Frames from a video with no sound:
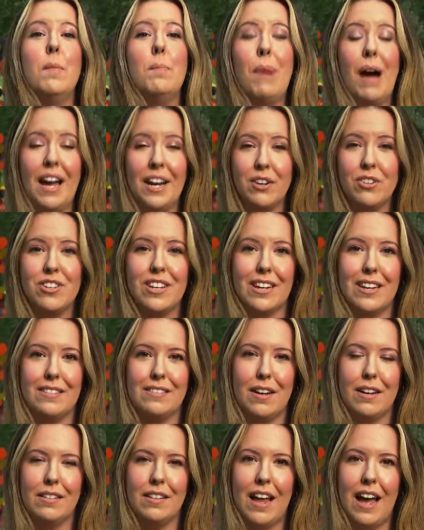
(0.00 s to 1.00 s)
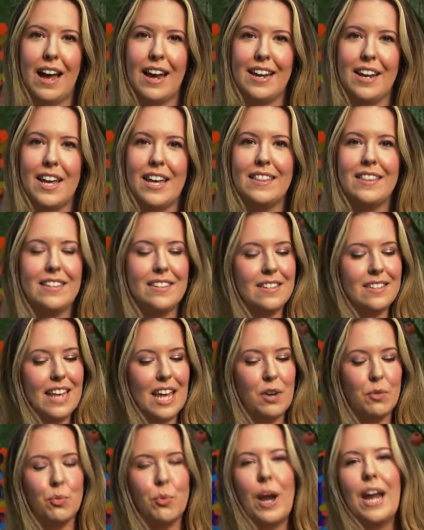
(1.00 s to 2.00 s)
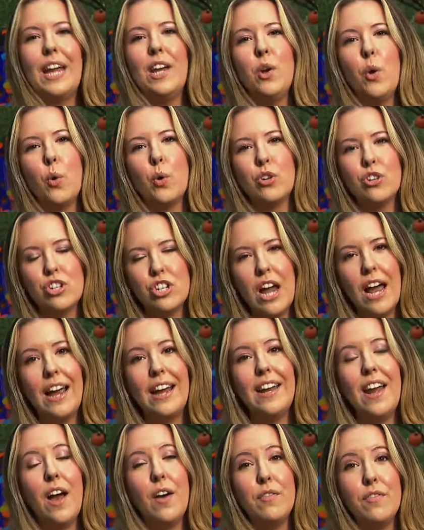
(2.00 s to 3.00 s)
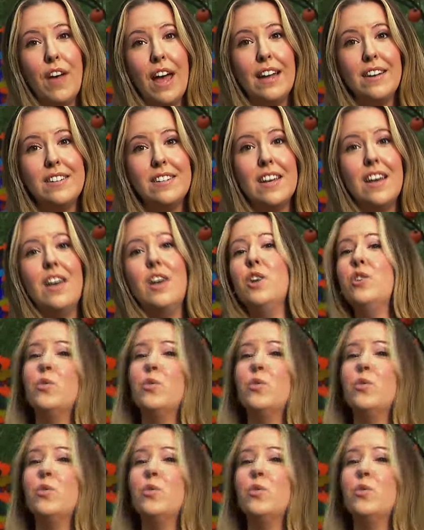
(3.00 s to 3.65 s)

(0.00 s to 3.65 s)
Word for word: Buy your tickets online. This is a rain or shine event.